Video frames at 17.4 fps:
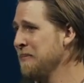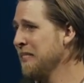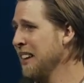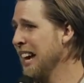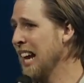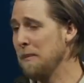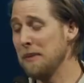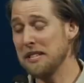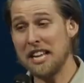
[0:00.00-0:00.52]

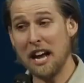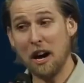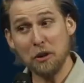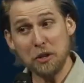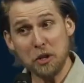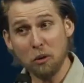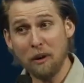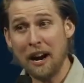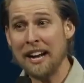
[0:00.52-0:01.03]
And I'm gonna tell
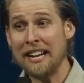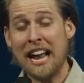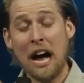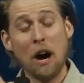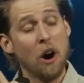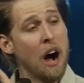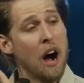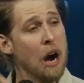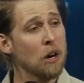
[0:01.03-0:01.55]
you right
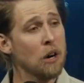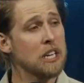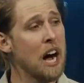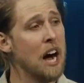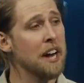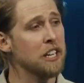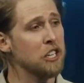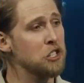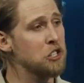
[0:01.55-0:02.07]
now, our
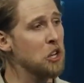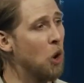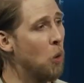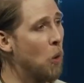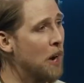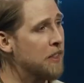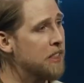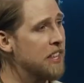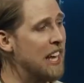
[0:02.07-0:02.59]
God is so
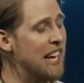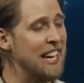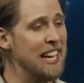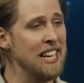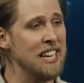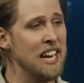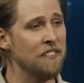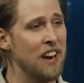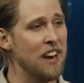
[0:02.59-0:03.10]
worthy that he
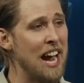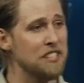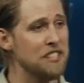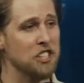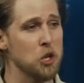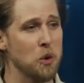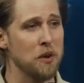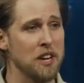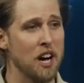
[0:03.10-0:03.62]
never has to
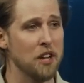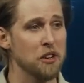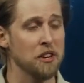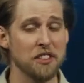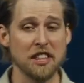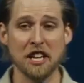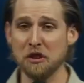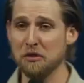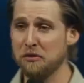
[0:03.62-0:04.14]
do another
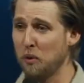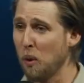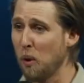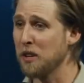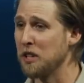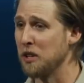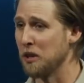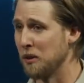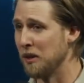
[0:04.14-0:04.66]
thing for
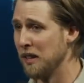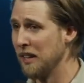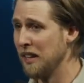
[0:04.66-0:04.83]
you